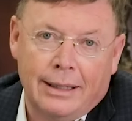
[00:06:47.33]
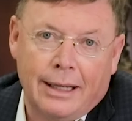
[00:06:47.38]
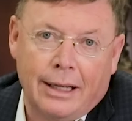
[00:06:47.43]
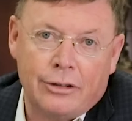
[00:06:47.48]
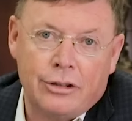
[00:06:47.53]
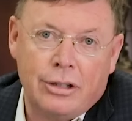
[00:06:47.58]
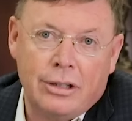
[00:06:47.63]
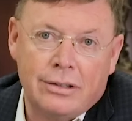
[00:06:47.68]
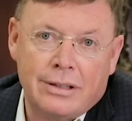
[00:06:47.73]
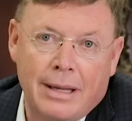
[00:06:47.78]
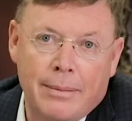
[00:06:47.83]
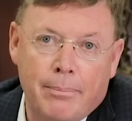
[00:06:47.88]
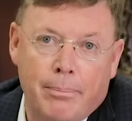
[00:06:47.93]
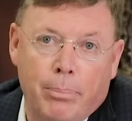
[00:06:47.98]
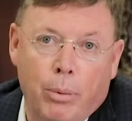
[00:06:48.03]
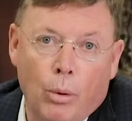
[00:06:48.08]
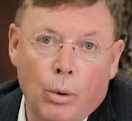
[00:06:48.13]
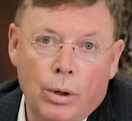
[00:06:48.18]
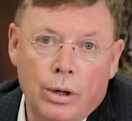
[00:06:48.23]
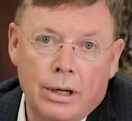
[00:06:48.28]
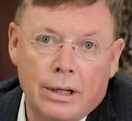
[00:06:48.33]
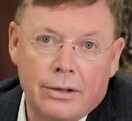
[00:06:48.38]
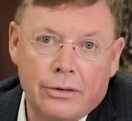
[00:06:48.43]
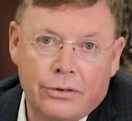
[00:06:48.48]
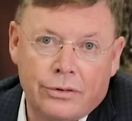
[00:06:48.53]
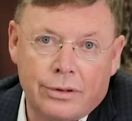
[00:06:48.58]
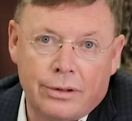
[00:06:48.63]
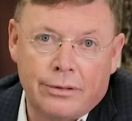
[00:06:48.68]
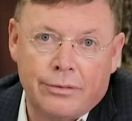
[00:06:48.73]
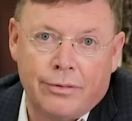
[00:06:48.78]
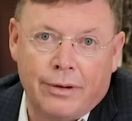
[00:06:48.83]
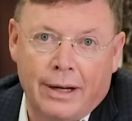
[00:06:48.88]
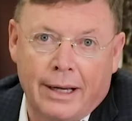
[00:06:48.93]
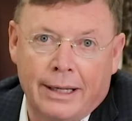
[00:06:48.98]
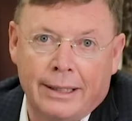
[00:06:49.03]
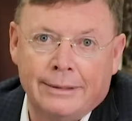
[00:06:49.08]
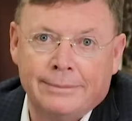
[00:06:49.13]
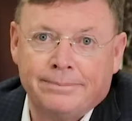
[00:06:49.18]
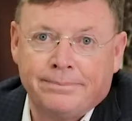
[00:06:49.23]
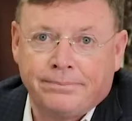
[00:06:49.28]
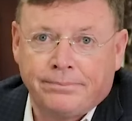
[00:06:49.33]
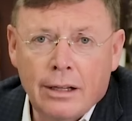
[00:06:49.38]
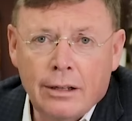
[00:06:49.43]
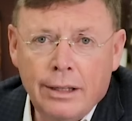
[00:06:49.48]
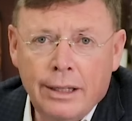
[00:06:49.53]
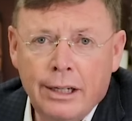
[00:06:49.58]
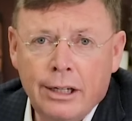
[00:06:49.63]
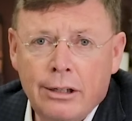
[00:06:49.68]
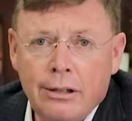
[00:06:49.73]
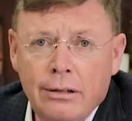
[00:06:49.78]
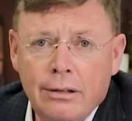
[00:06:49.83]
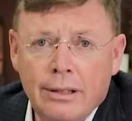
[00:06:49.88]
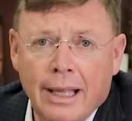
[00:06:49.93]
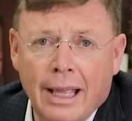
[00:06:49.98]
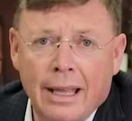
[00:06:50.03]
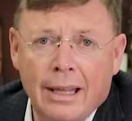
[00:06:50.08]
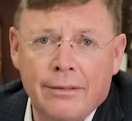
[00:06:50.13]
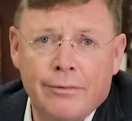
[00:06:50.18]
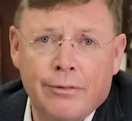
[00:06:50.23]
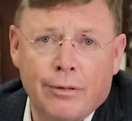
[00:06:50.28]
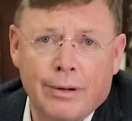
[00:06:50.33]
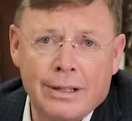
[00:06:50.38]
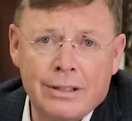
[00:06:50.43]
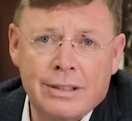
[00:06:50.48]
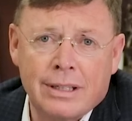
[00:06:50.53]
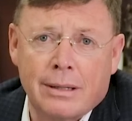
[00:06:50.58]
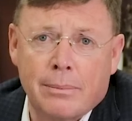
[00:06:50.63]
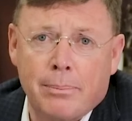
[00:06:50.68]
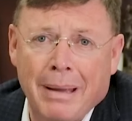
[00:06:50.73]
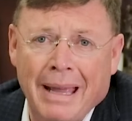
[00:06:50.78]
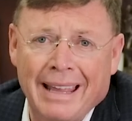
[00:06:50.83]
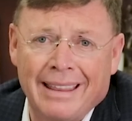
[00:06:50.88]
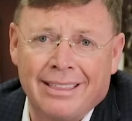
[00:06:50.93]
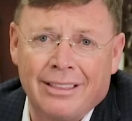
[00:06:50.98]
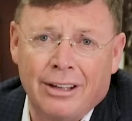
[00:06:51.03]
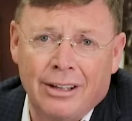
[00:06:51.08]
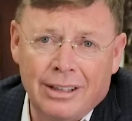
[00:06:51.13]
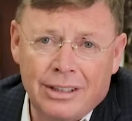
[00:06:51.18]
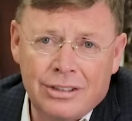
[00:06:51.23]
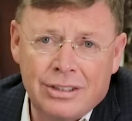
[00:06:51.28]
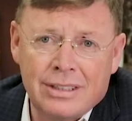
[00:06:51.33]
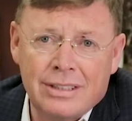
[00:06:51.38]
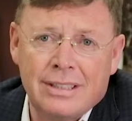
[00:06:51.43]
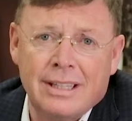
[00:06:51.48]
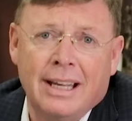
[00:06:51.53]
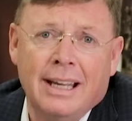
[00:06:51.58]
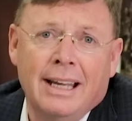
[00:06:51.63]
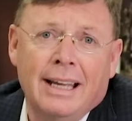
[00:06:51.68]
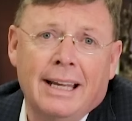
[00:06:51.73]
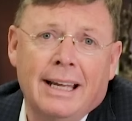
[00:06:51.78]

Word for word: Now, she is a board-certified clinical and forensic pathologist